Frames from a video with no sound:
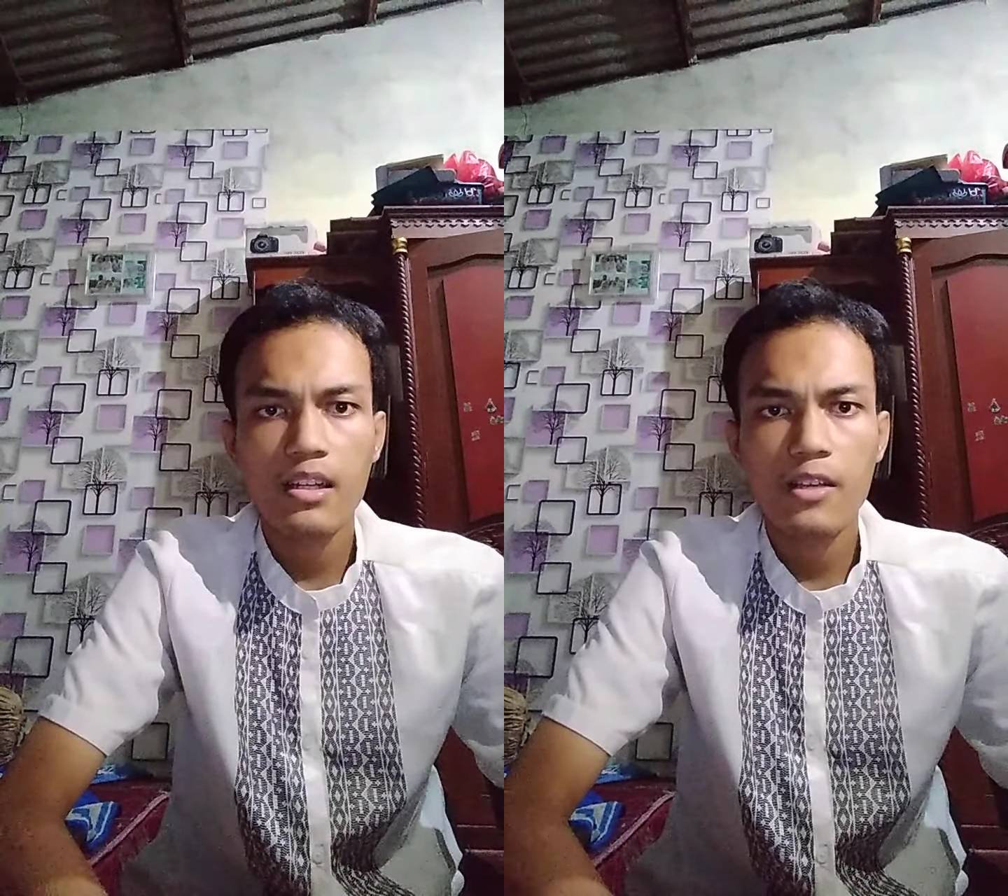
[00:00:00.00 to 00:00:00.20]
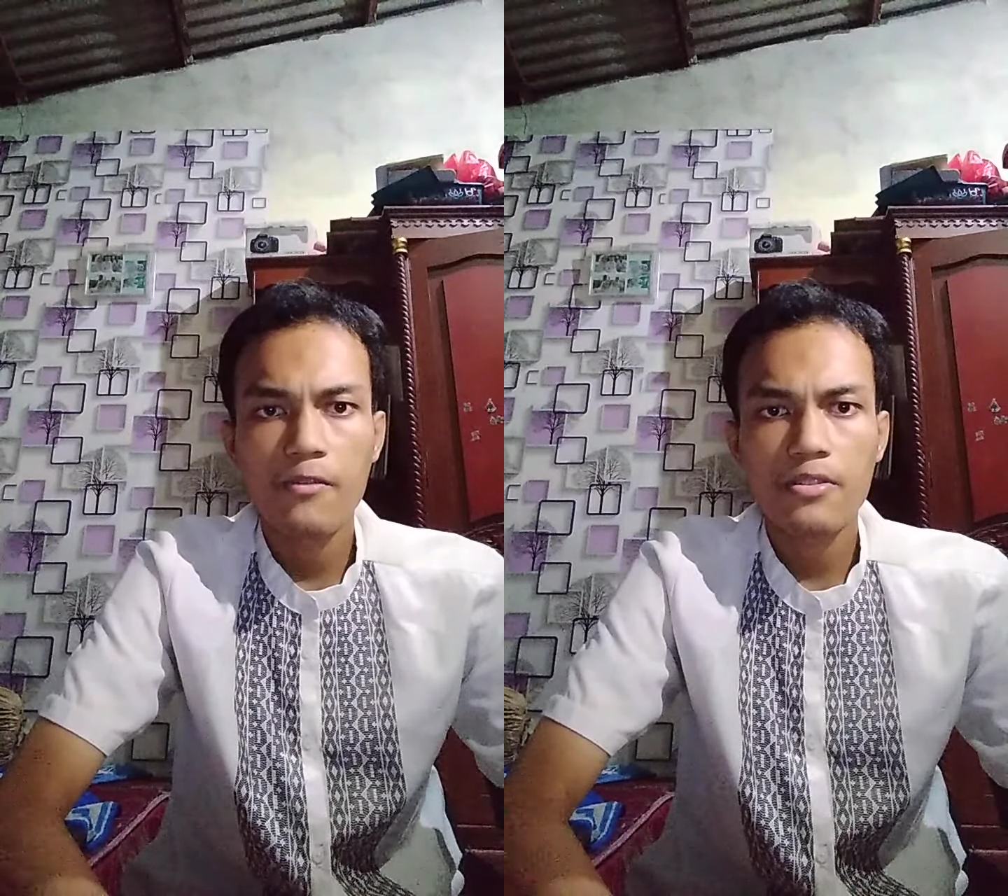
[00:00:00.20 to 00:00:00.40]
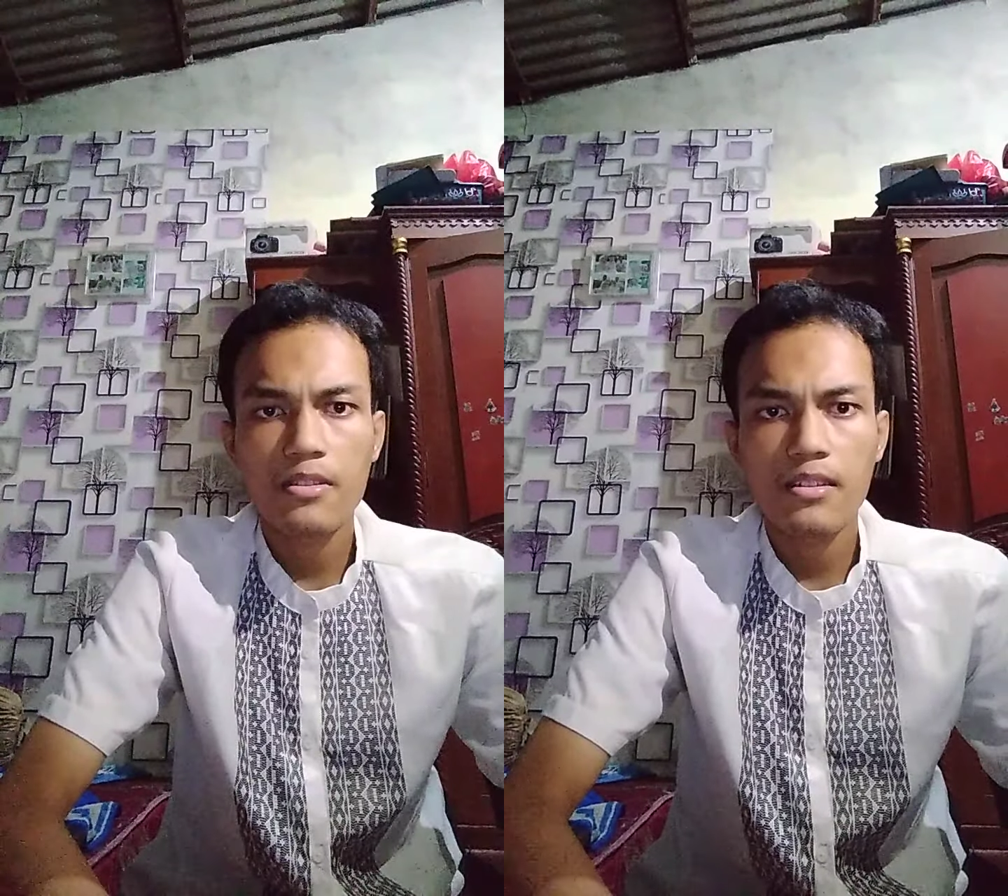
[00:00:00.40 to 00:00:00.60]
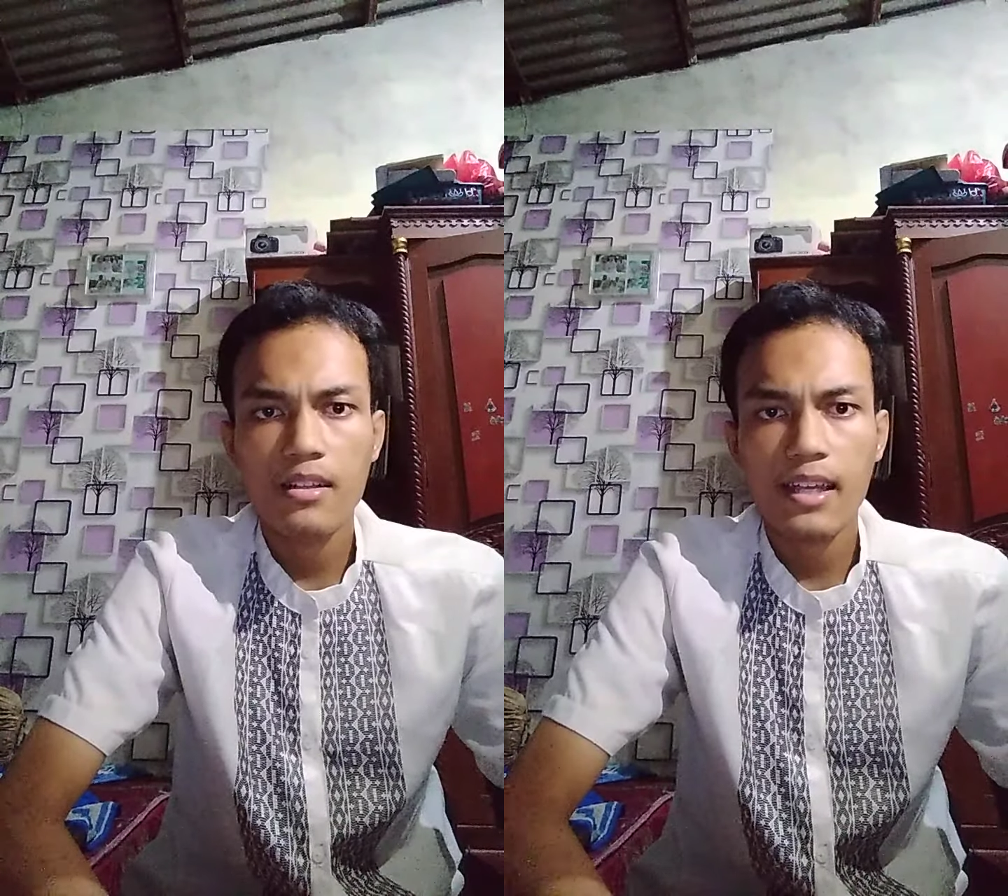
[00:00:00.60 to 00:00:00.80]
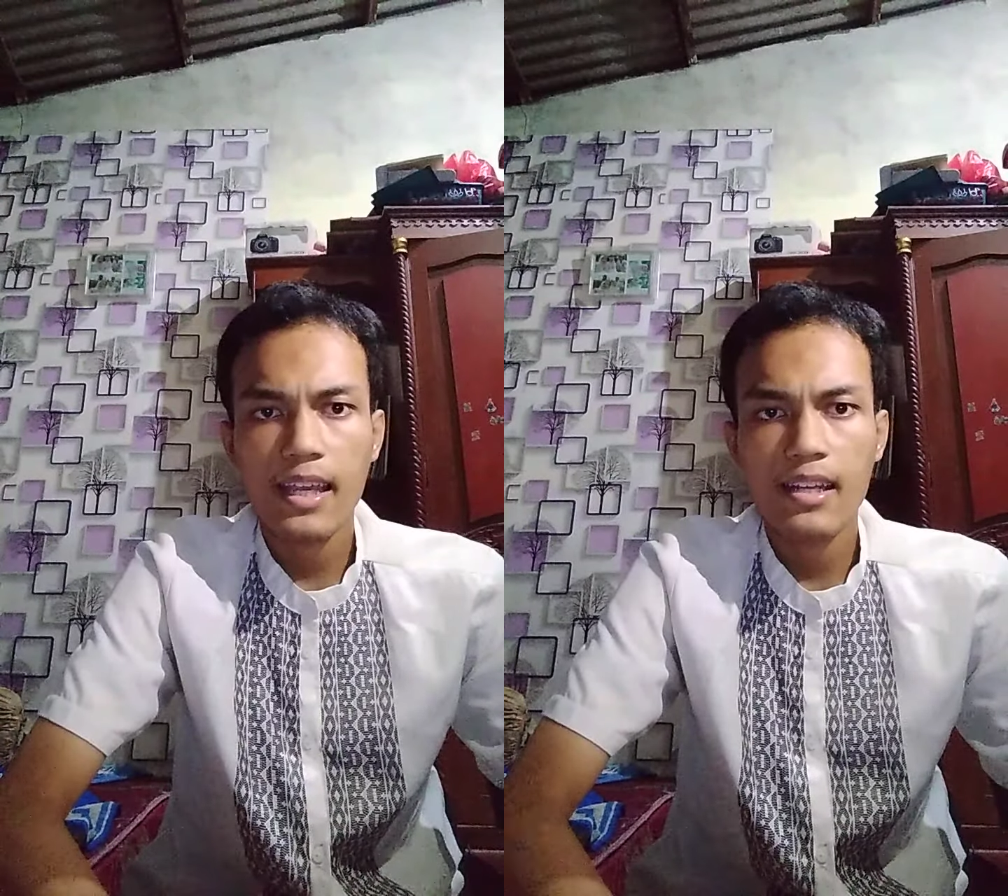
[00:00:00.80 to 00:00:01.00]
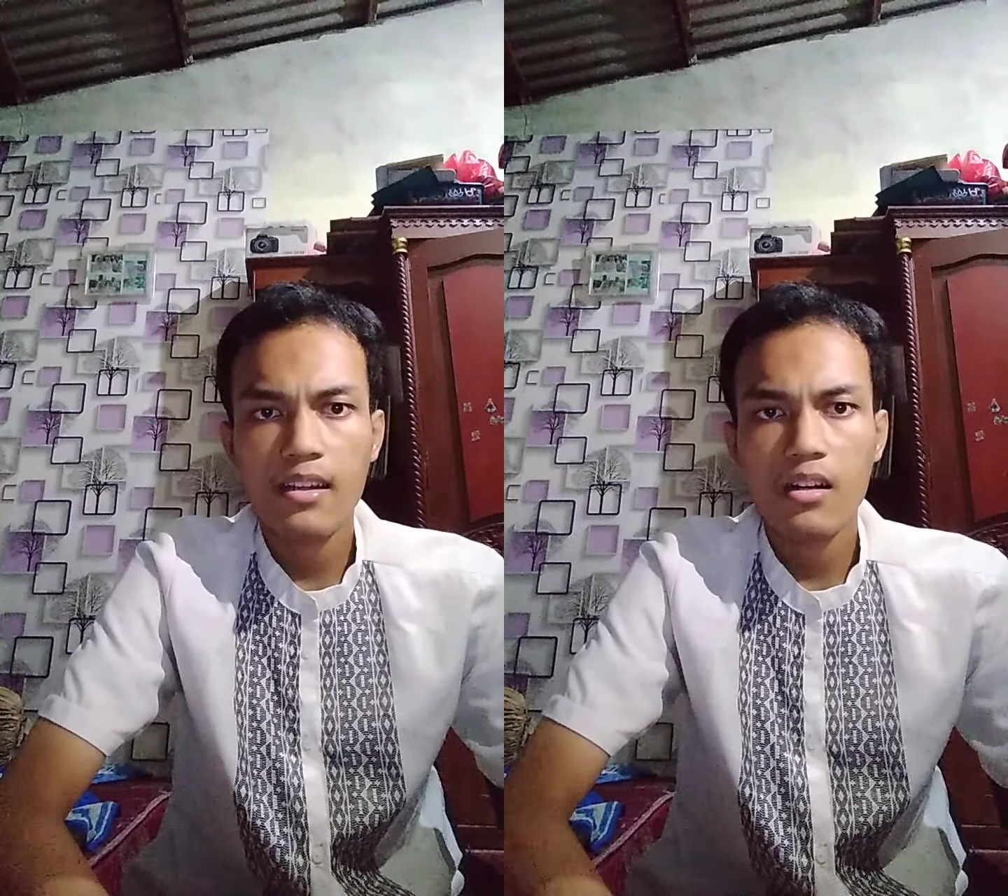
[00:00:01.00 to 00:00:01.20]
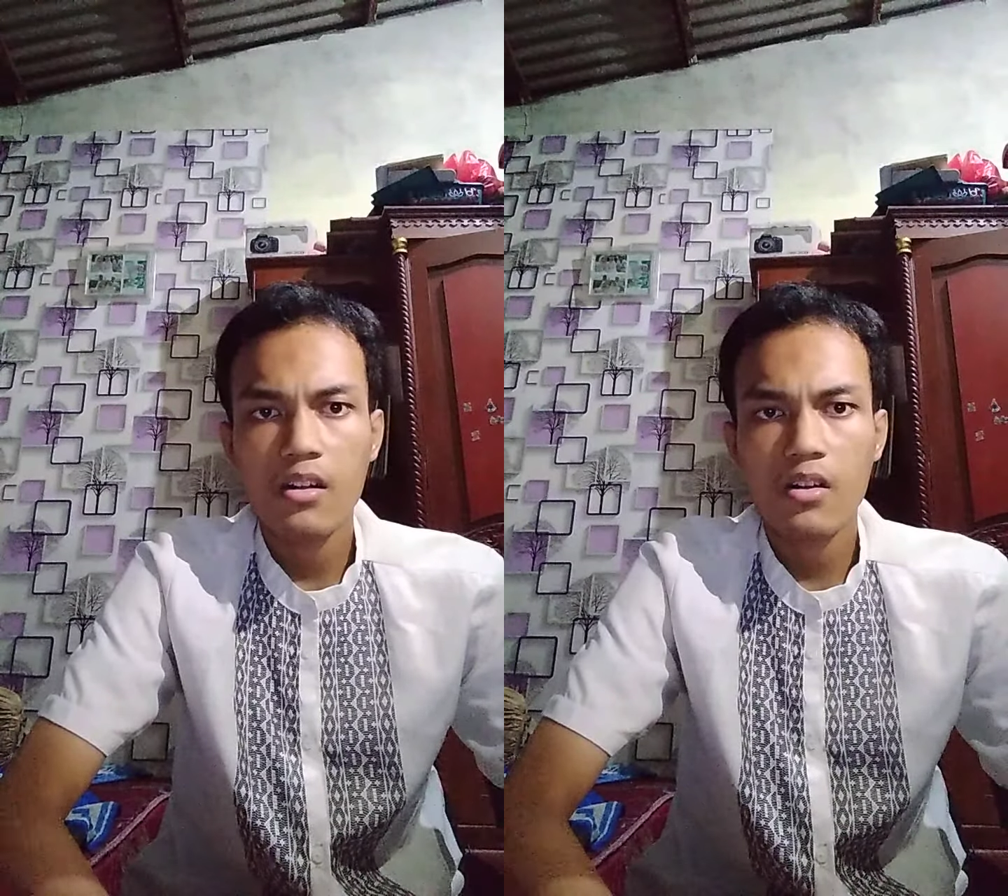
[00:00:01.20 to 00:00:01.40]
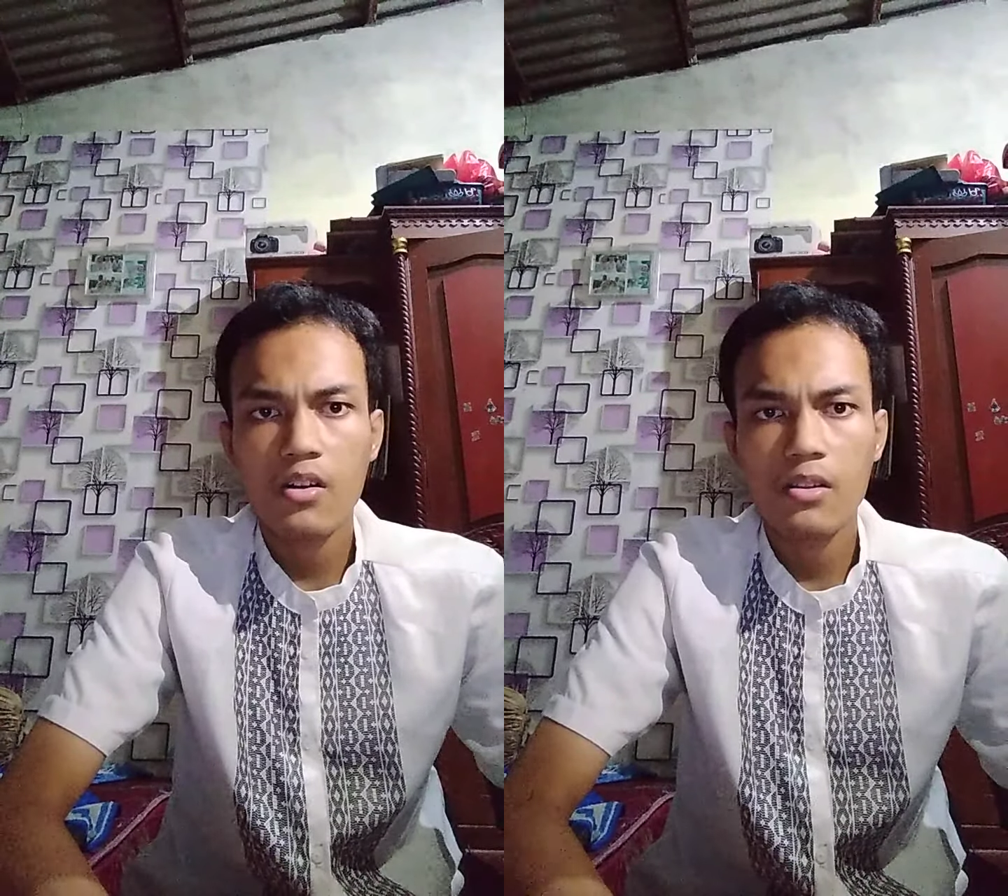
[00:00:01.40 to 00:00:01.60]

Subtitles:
leaves can all